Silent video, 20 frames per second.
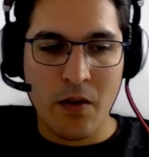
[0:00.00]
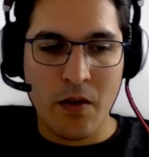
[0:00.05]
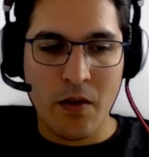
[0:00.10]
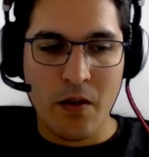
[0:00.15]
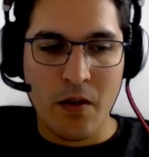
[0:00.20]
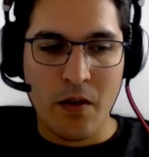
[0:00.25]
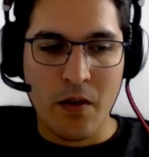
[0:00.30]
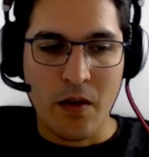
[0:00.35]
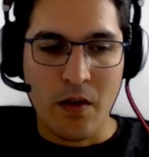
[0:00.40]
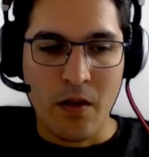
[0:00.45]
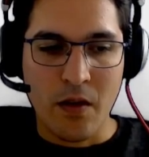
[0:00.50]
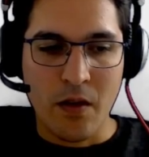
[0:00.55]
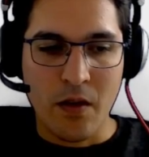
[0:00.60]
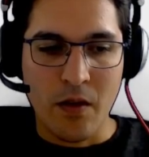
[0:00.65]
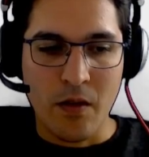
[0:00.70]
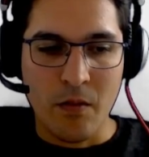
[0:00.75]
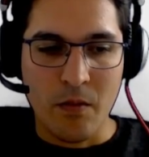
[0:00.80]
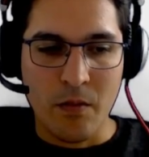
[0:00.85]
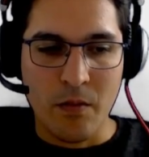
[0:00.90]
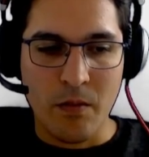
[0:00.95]

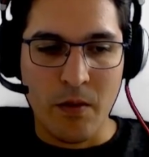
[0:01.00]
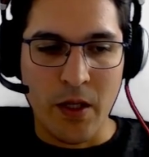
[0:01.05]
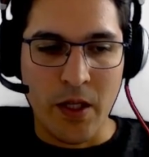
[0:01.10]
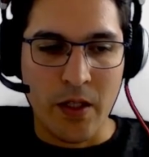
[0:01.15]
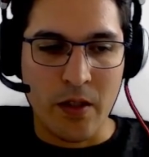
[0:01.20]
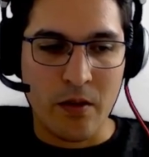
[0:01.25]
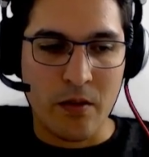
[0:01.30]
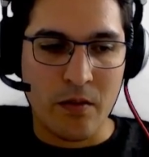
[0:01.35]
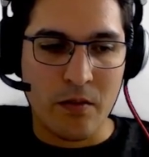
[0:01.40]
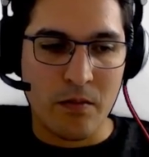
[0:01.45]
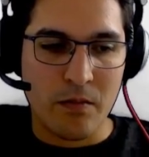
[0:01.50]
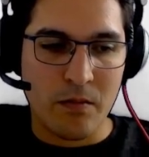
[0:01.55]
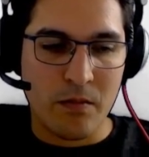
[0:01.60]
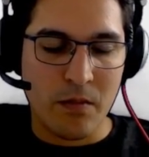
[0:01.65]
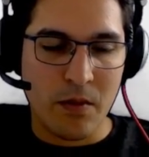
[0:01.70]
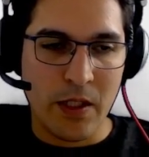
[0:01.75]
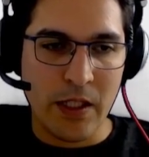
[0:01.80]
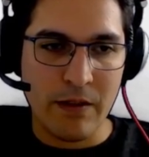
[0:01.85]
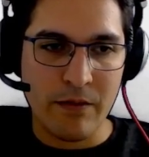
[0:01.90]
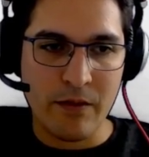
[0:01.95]
like
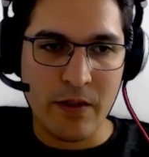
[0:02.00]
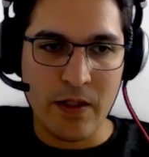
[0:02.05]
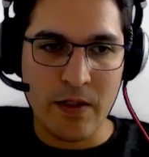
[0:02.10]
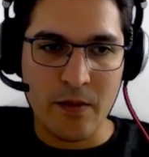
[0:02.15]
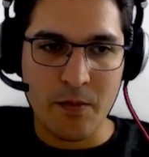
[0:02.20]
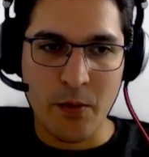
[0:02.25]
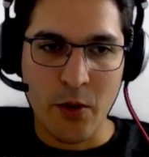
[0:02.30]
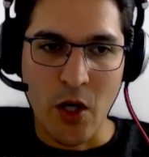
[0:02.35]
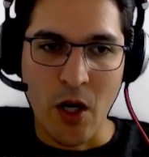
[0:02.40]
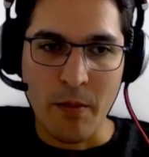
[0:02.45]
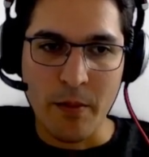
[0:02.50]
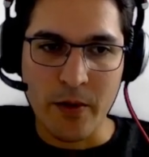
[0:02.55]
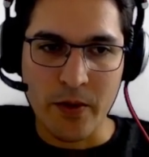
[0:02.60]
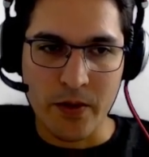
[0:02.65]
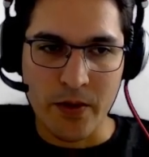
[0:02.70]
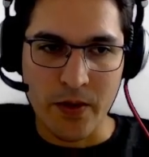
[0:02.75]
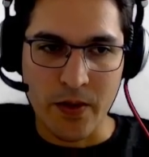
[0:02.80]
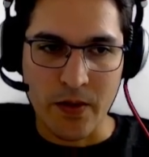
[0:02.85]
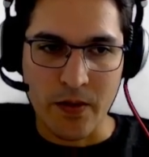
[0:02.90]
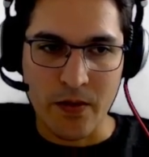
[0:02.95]
give these
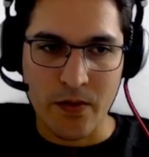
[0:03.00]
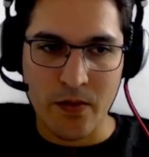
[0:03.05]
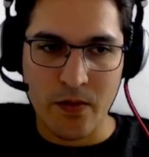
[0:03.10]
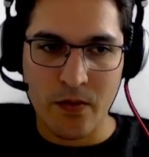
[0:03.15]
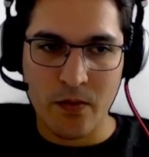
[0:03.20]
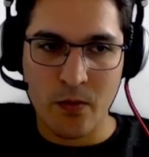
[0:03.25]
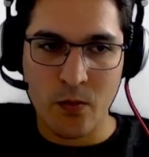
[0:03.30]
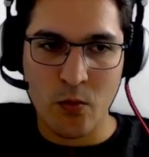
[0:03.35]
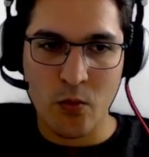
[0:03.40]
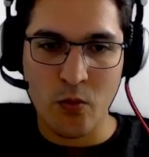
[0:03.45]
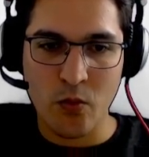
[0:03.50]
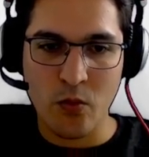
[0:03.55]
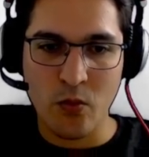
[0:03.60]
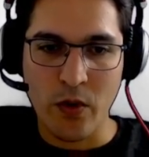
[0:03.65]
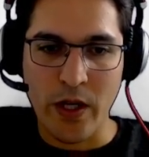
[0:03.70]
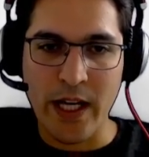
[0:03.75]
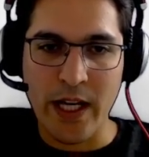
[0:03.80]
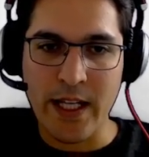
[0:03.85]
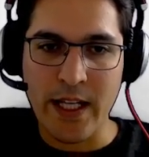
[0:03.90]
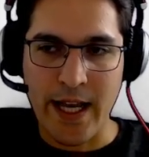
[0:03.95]
properties to
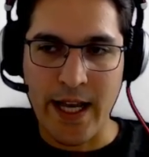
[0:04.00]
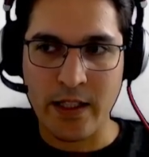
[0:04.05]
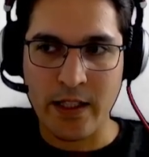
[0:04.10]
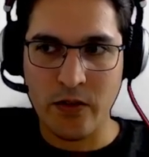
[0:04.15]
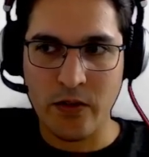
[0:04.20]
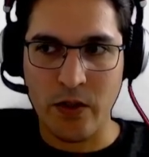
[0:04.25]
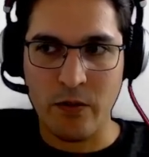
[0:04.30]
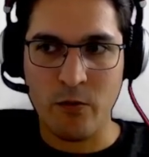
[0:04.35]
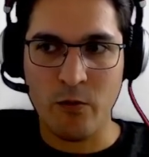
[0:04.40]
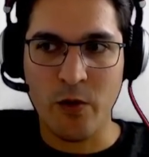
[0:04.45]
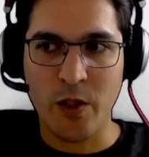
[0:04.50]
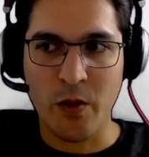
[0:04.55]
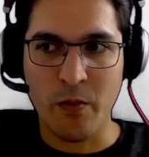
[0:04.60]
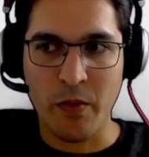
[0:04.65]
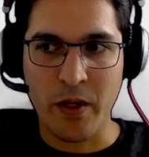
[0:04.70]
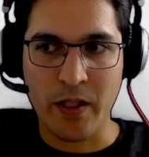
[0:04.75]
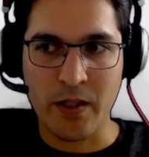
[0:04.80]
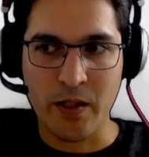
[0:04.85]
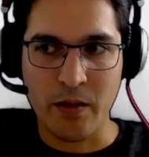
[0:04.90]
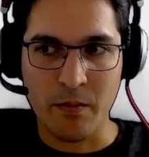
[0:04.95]
any actor if you want to
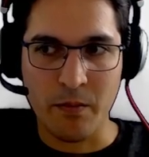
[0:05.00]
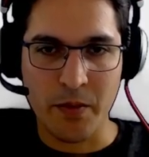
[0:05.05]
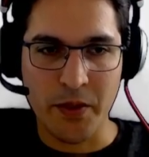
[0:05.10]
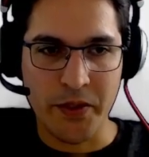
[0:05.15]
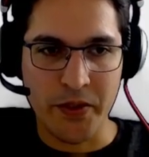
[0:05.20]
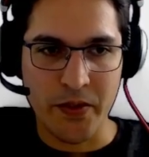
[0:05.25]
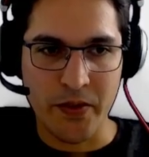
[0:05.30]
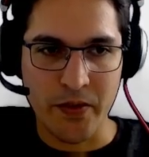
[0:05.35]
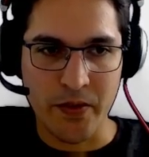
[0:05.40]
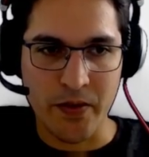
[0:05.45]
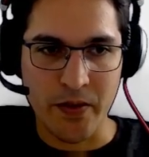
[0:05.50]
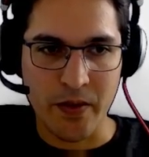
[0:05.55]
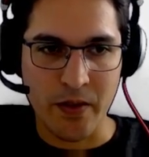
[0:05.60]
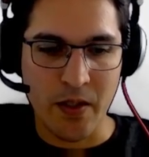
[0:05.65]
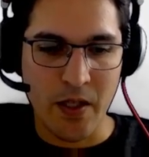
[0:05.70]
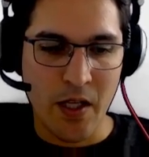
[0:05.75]
make them persistent.